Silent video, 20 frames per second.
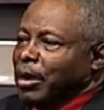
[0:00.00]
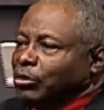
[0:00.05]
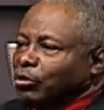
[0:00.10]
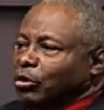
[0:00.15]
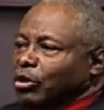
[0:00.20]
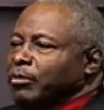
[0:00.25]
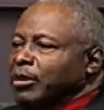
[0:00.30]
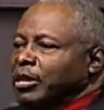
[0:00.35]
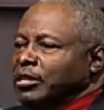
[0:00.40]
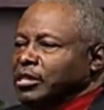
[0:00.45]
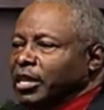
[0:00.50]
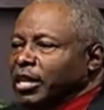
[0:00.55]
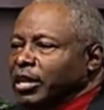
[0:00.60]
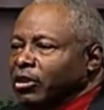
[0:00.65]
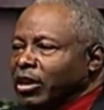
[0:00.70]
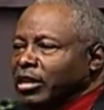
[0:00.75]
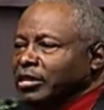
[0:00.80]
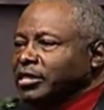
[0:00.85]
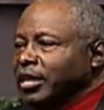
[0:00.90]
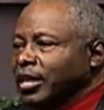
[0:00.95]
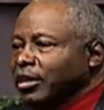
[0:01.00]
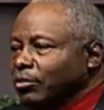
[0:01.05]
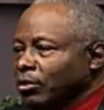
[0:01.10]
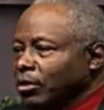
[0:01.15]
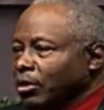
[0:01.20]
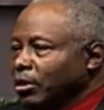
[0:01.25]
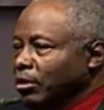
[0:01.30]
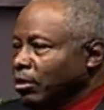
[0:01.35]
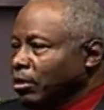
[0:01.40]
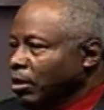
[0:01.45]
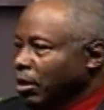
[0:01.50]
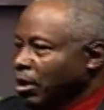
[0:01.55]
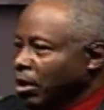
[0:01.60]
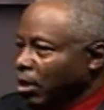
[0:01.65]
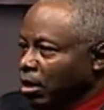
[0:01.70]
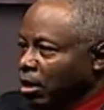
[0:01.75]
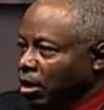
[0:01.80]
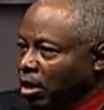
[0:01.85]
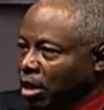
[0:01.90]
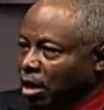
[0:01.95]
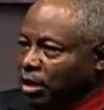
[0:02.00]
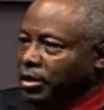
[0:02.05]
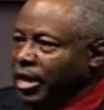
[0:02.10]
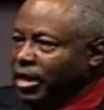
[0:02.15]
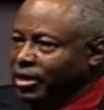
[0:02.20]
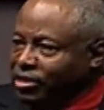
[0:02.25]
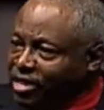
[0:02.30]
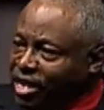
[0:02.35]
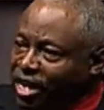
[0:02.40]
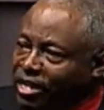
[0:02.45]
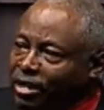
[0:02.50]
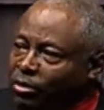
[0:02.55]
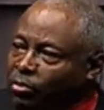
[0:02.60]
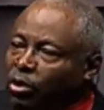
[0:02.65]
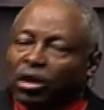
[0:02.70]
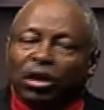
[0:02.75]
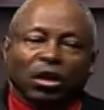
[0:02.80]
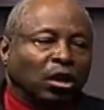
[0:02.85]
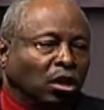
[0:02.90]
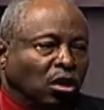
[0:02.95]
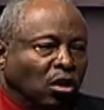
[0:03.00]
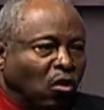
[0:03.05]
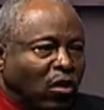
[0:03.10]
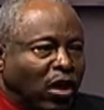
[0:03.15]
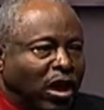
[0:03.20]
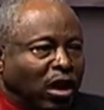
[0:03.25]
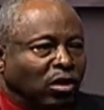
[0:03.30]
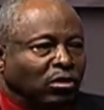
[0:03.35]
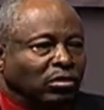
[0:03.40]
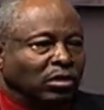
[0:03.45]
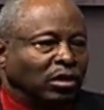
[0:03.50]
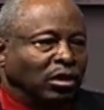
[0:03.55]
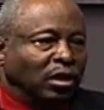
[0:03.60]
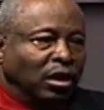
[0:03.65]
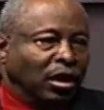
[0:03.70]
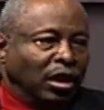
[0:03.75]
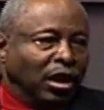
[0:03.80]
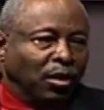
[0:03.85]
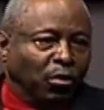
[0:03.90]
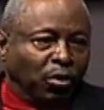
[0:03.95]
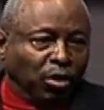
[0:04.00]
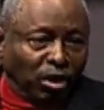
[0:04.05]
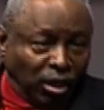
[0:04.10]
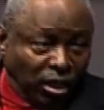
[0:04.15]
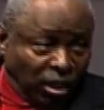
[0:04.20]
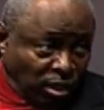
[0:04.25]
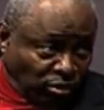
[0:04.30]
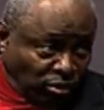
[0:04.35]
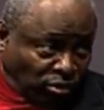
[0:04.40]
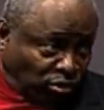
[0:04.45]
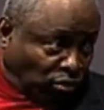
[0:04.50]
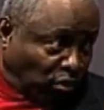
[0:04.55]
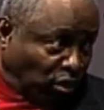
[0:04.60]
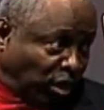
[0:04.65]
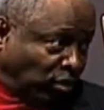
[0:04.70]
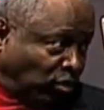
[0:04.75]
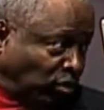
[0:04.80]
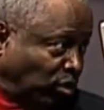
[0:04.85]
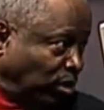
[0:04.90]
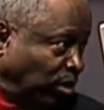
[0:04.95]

three months later, I said, uh, Next Sunday, we're going to go out and we're going to hit the streets.